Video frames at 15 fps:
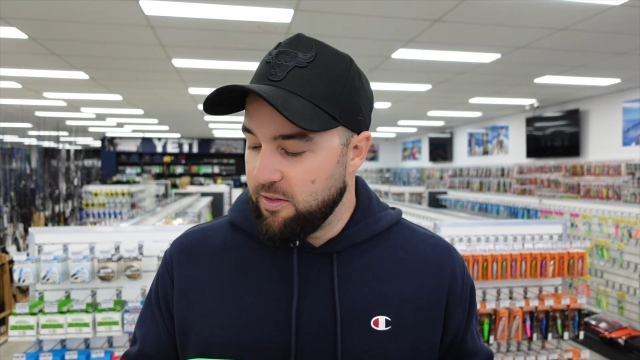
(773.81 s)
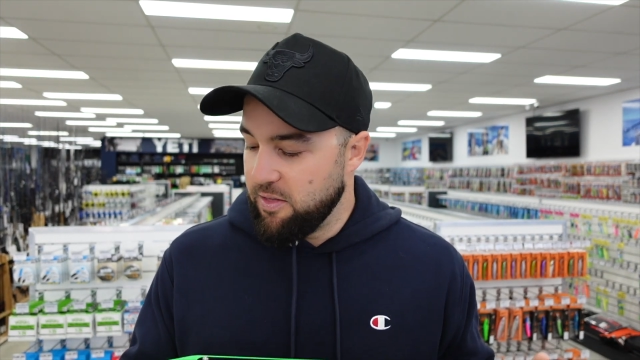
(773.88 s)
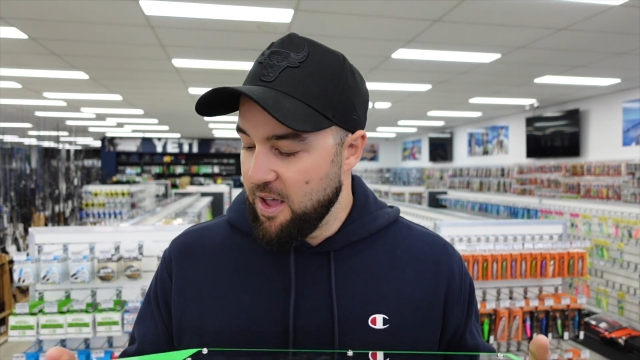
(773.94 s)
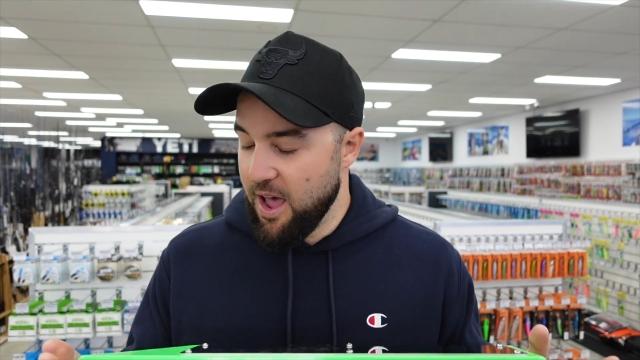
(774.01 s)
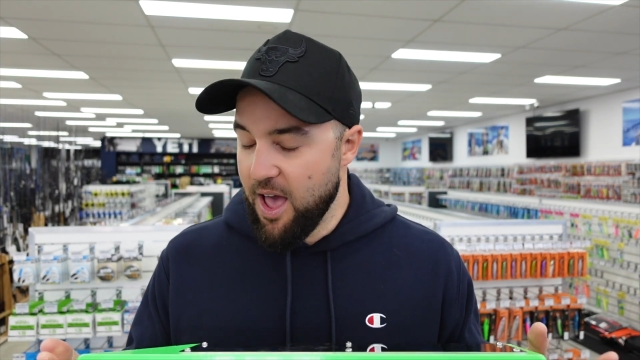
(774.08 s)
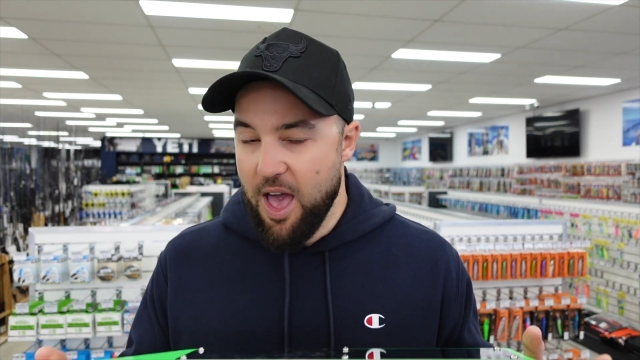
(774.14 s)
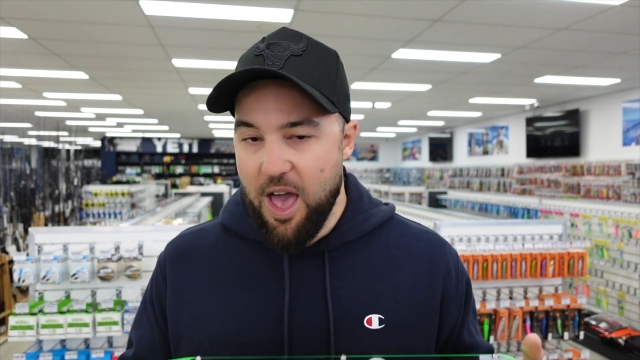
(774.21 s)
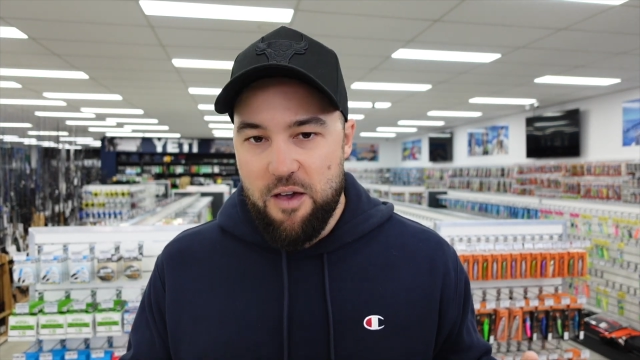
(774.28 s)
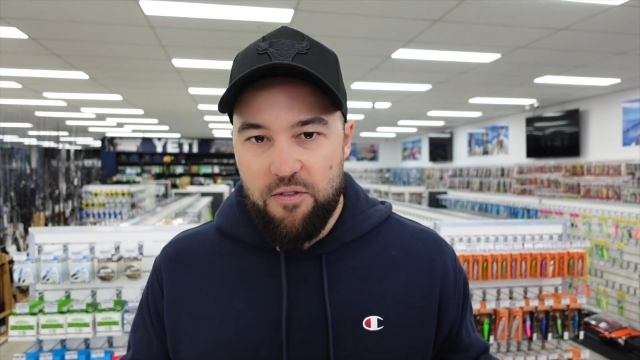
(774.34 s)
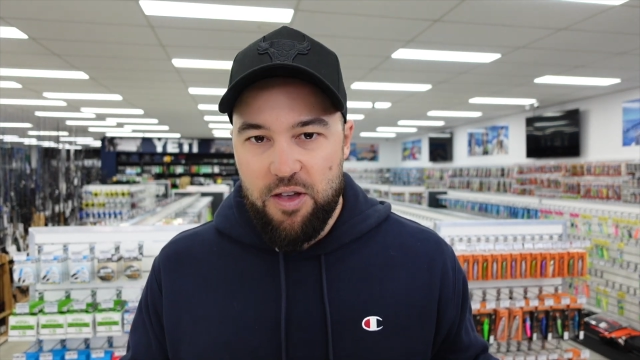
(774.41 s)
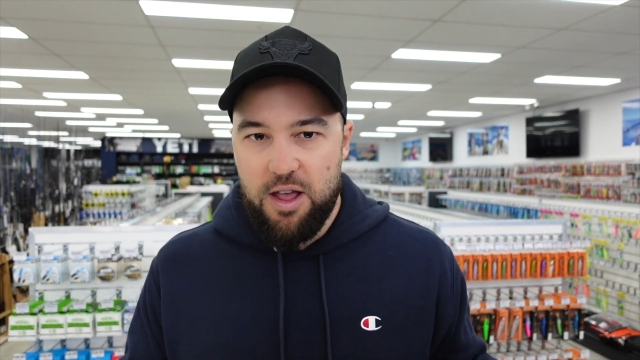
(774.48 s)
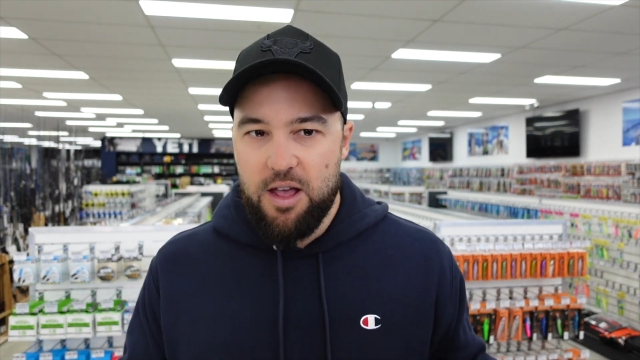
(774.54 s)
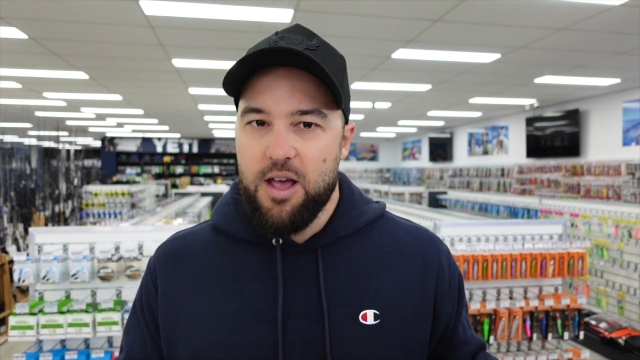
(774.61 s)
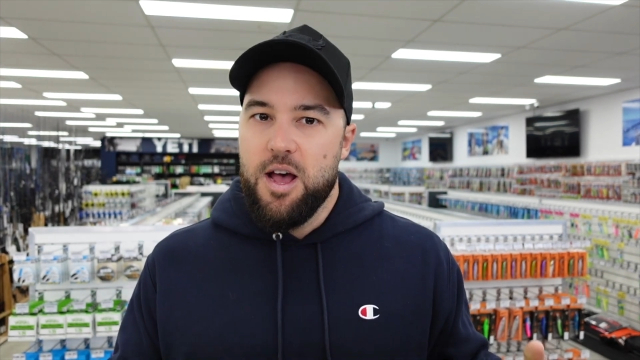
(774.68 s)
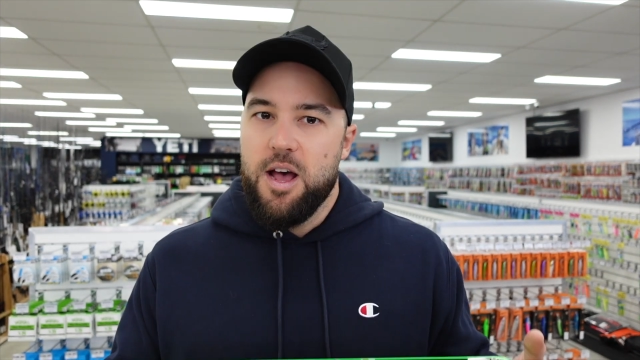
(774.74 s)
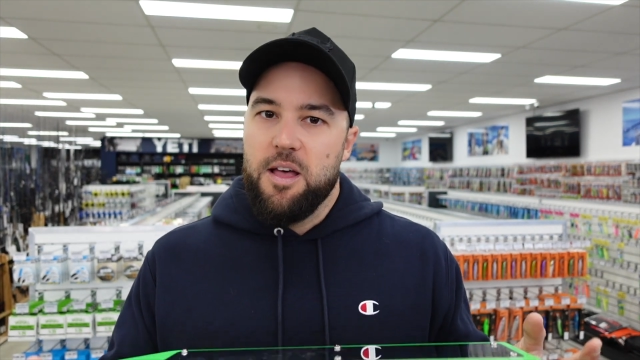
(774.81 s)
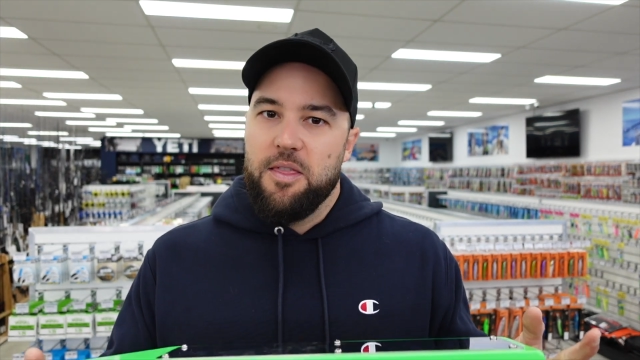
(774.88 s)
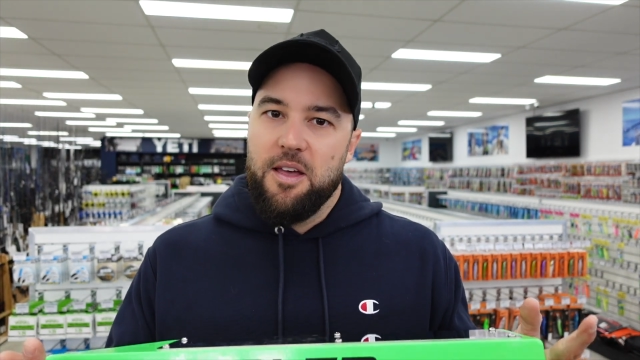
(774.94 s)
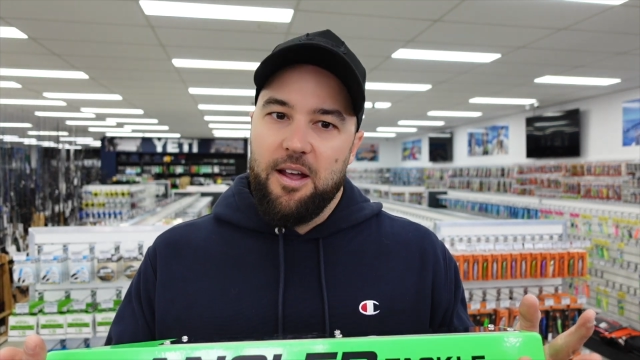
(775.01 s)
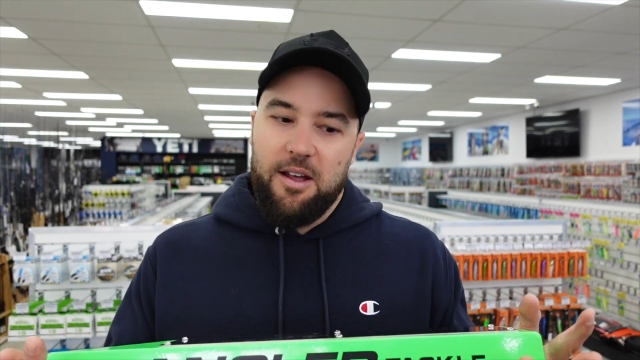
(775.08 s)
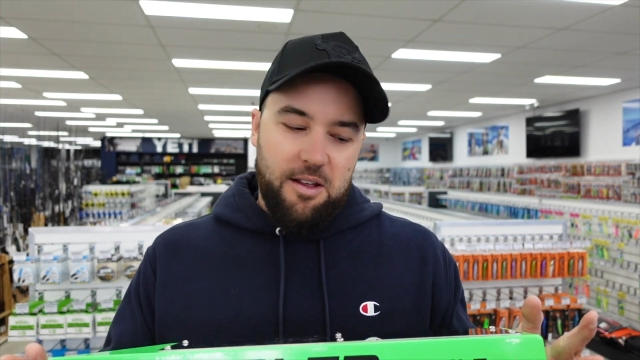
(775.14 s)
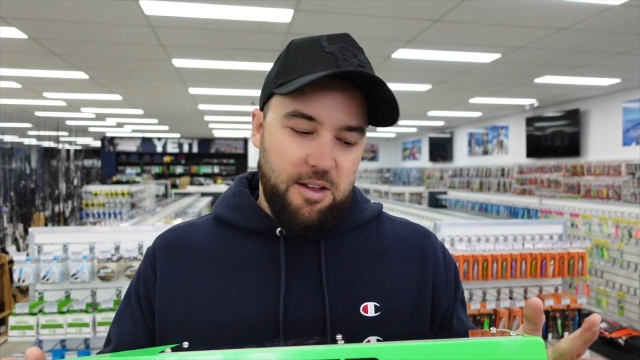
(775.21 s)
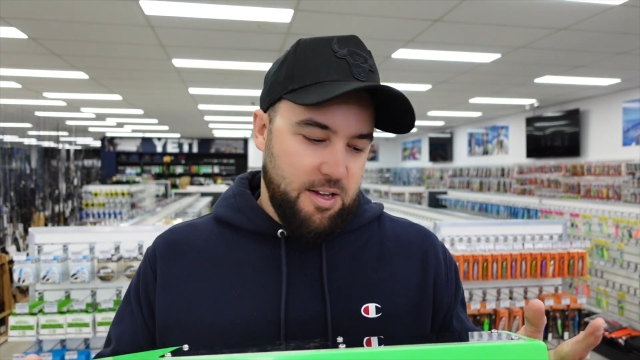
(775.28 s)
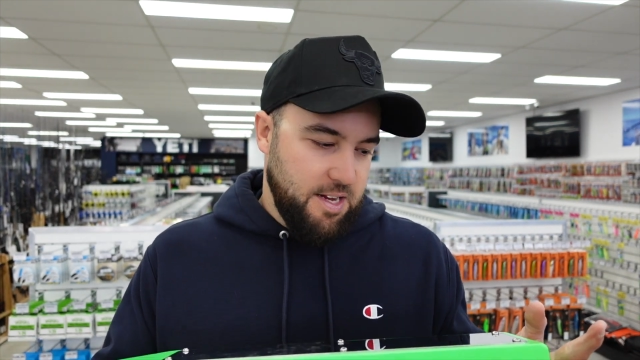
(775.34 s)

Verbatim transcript: They're heavy, they